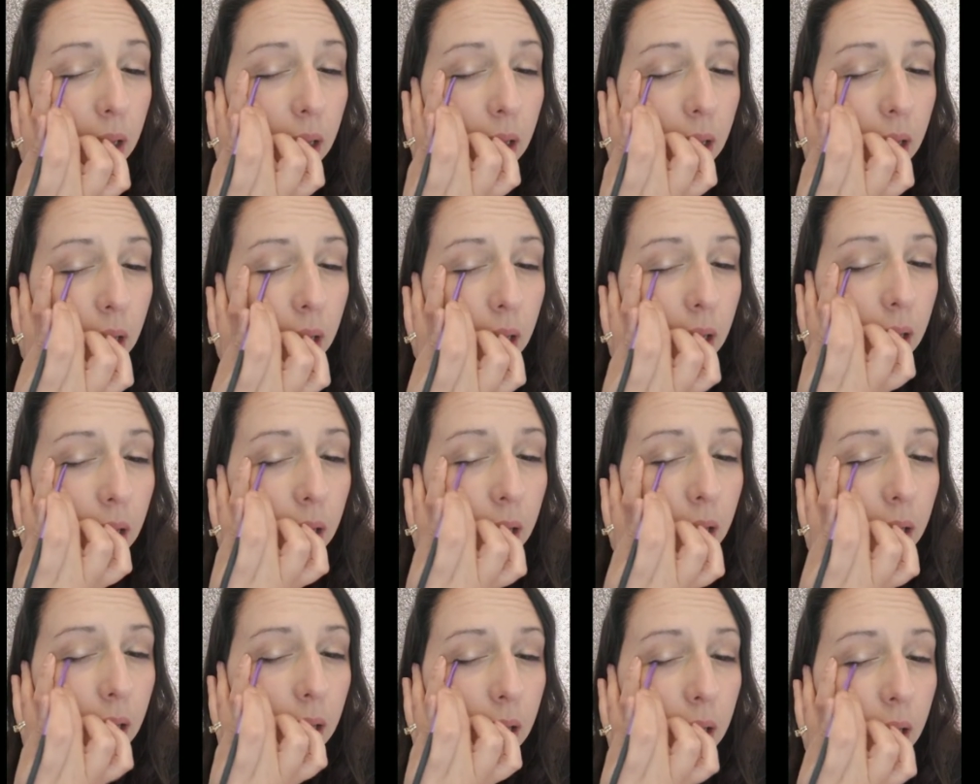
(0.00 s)

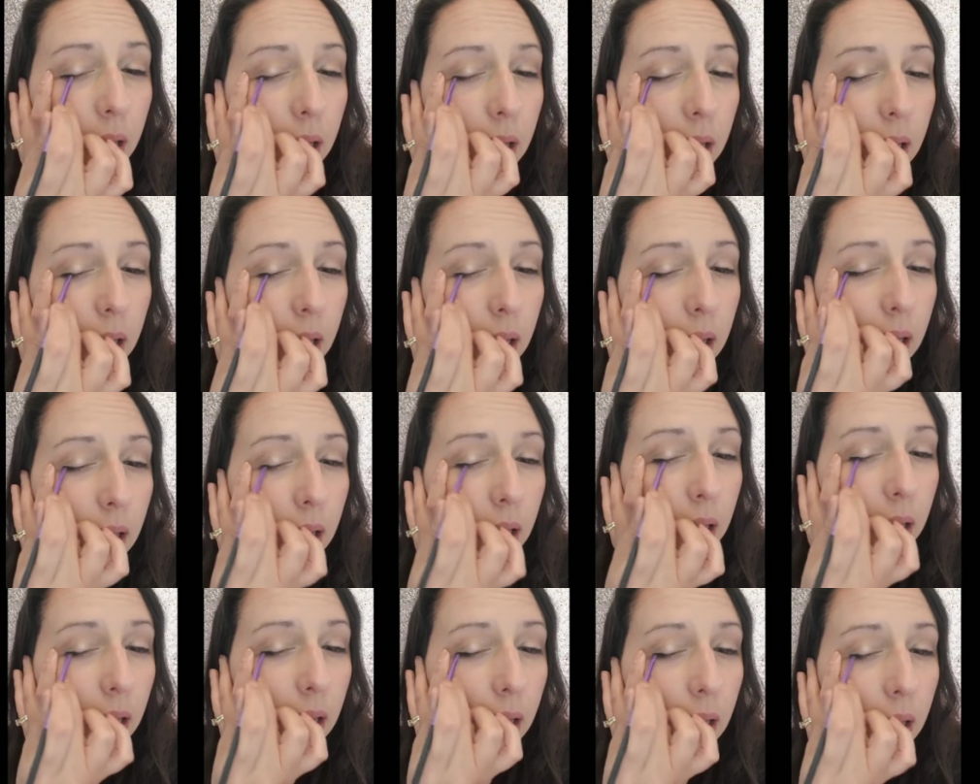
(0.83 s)

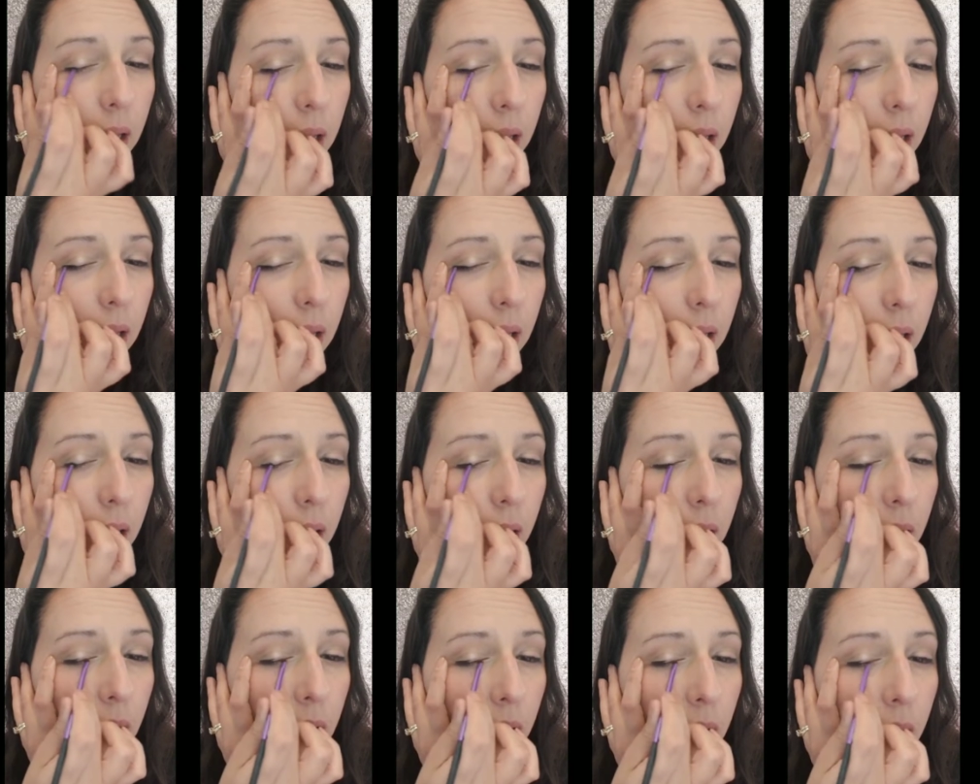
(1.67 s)

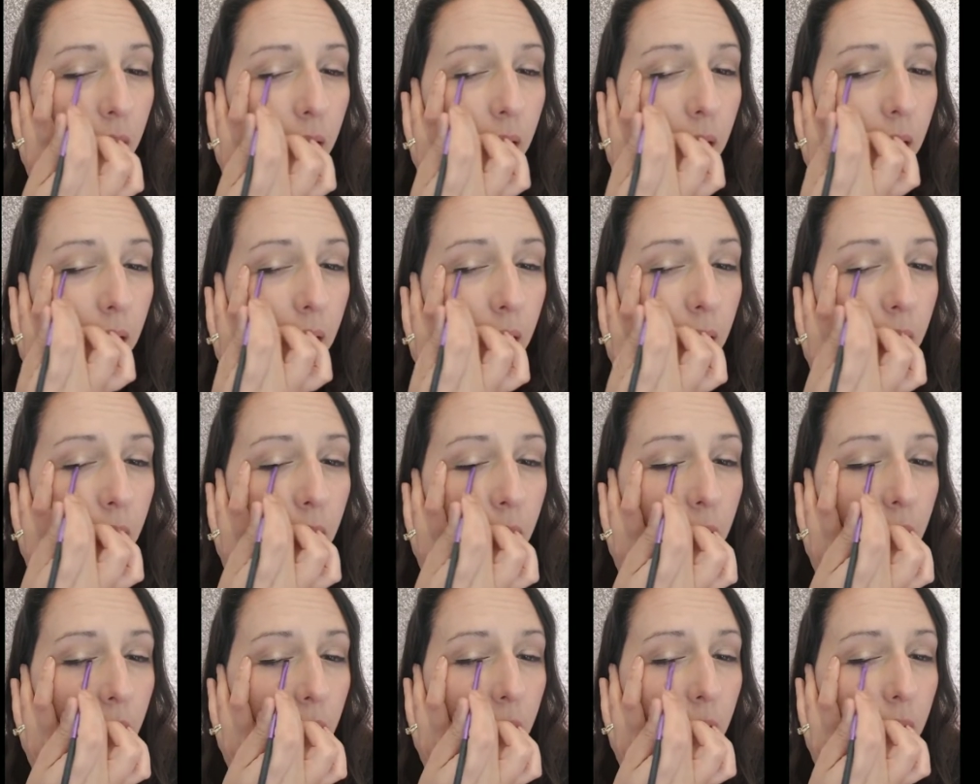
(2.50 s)

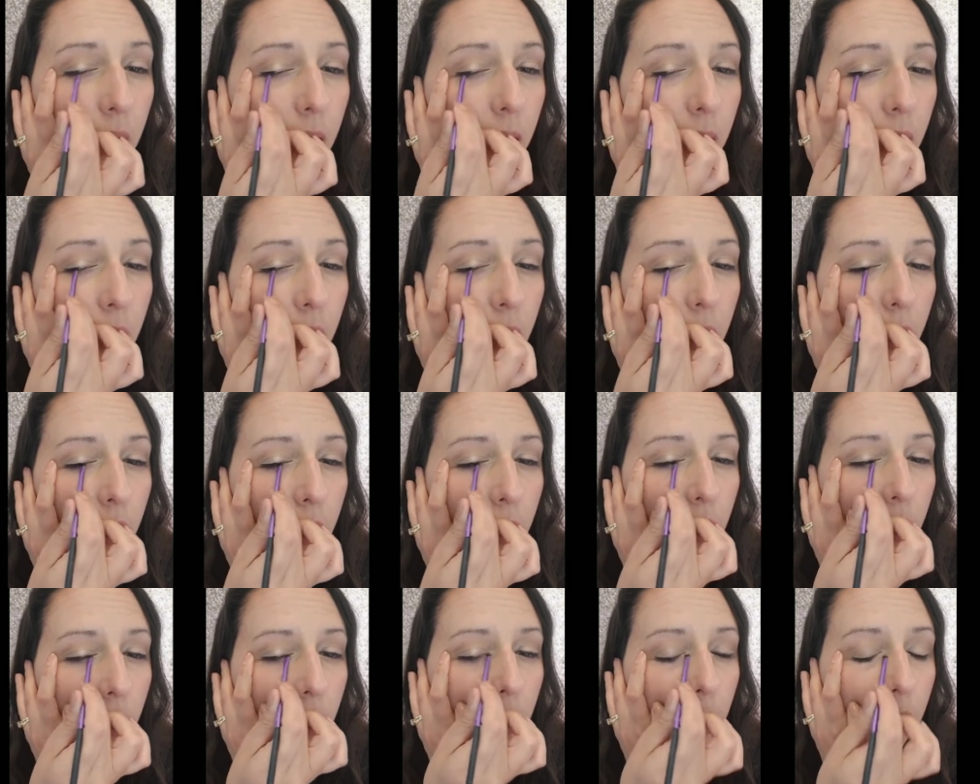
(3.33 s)

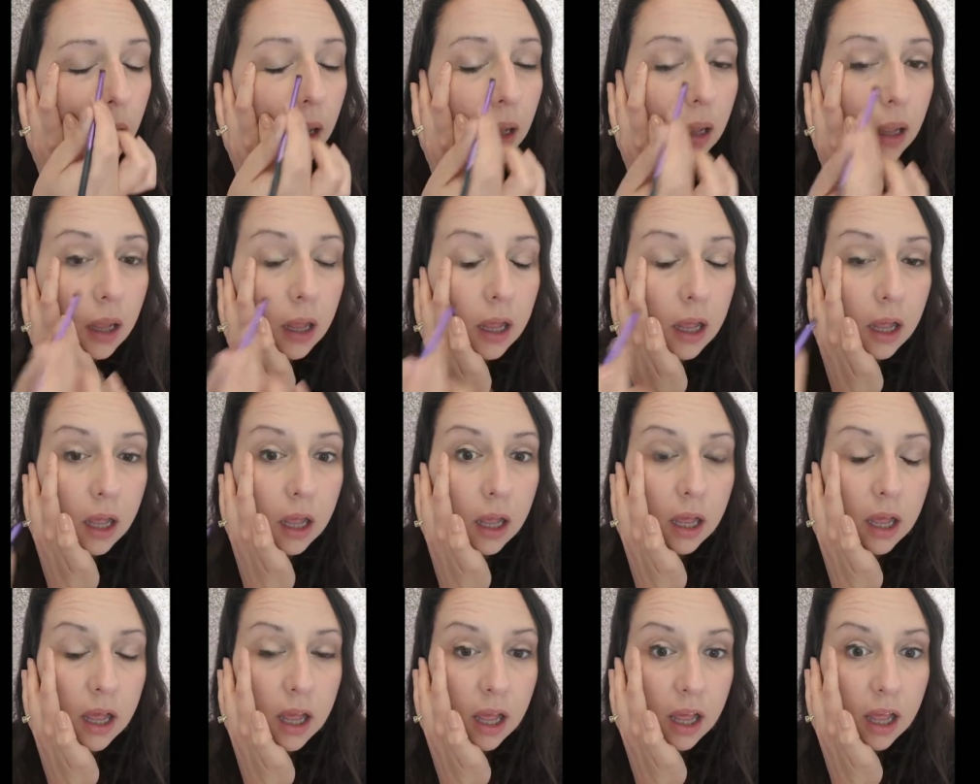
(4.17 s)

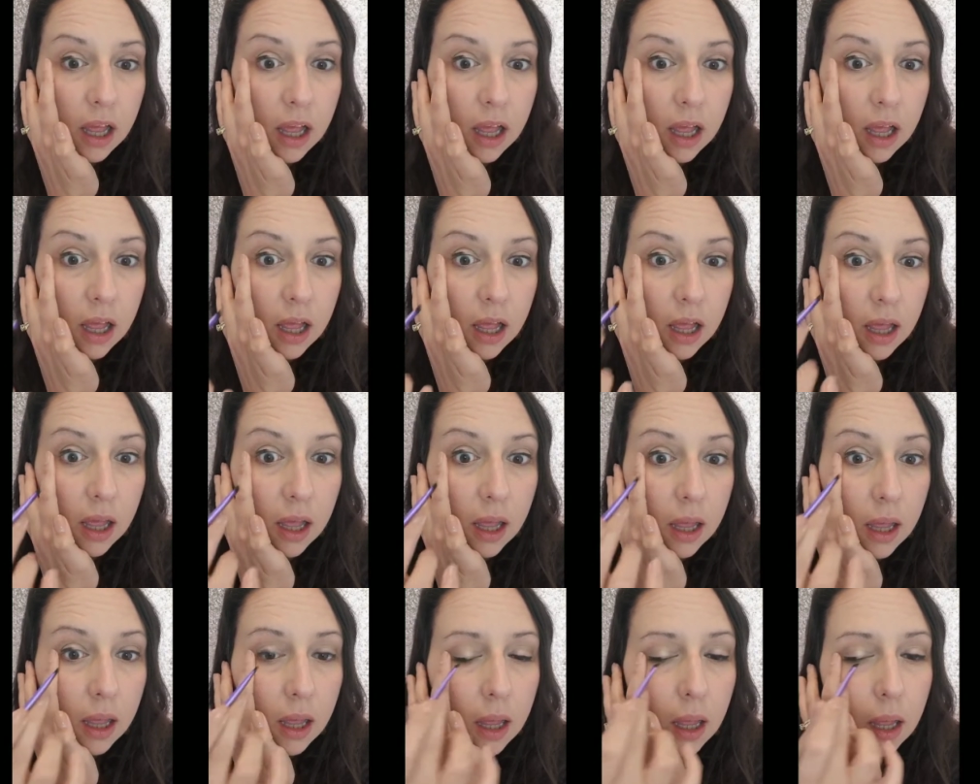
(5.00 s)

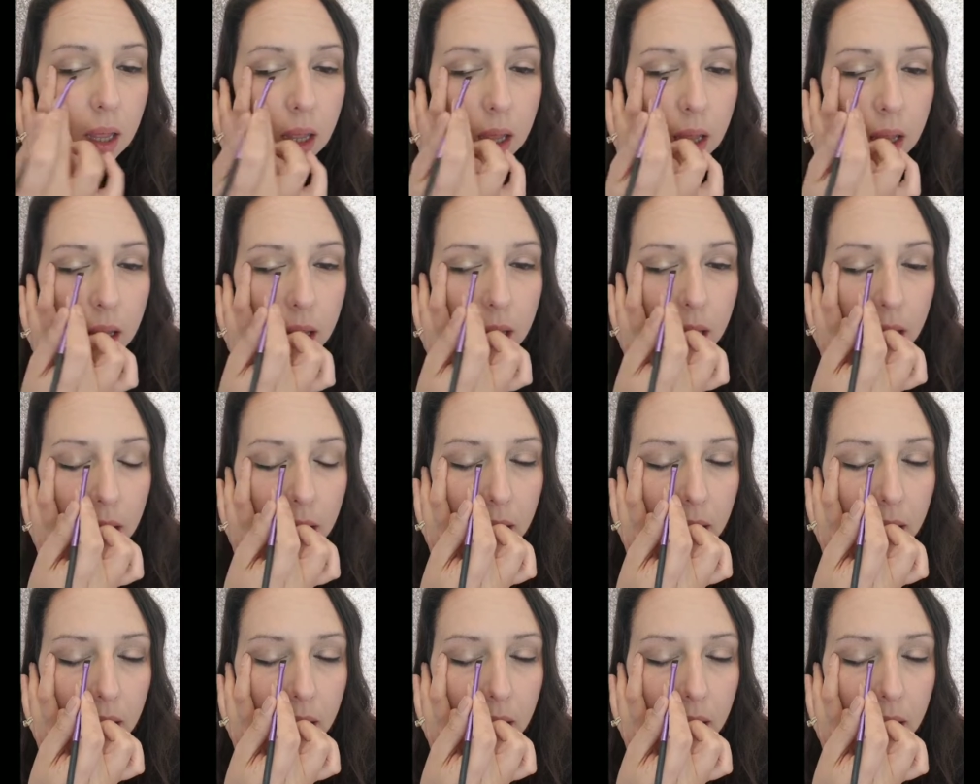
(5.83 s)
(silence)